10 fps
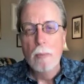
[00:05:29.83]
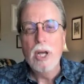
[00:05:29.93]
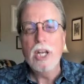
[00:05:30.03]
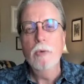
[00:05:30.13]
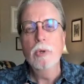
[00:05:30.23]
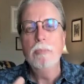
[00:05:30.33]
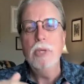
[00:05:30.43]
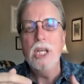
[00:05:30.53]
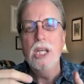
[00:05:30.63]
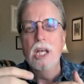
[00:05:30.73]
but it would
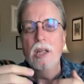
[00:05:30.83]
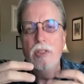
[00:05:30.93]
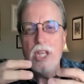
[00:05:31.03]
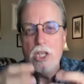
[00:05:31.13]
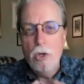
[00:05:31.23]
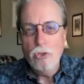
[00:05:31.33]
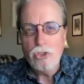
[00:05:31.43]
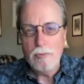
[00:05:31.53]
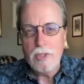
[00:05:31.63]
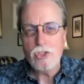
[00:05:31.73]
be the
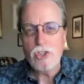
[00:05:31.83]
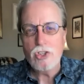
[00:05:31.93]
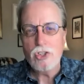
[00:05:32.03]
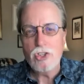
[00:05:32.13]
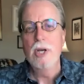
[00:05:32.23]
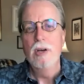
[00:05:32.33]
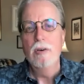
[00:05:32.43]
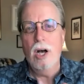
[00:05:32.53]
use of this cup